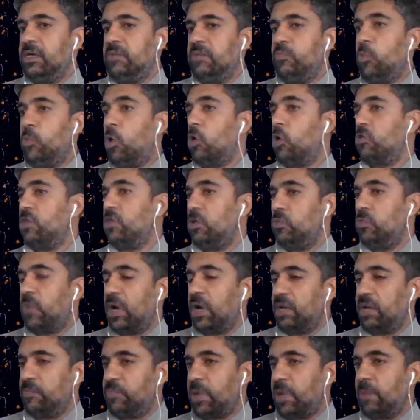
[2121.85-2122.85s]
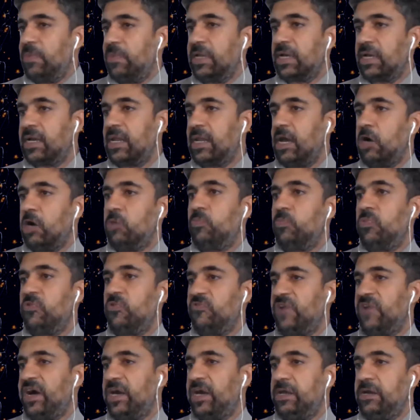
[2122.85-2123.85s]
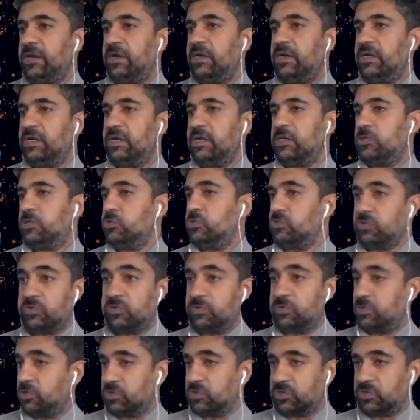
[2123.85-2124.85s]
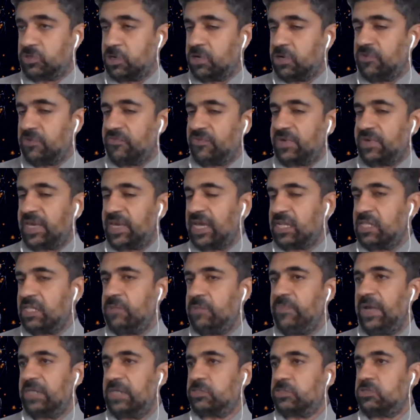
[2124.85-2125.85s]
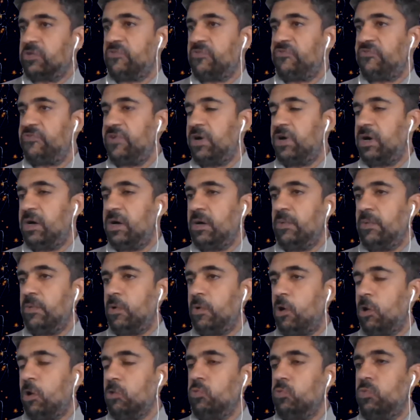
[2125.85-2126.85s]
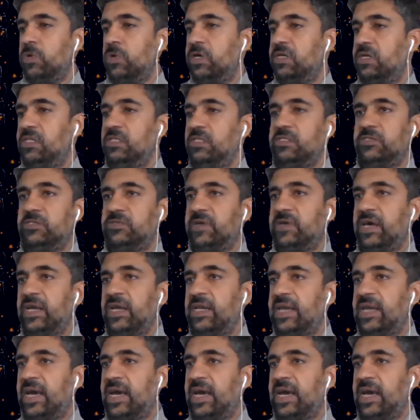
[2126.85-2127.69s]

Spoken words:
more than one public cloud provider to sort of get the best of all worlds, right?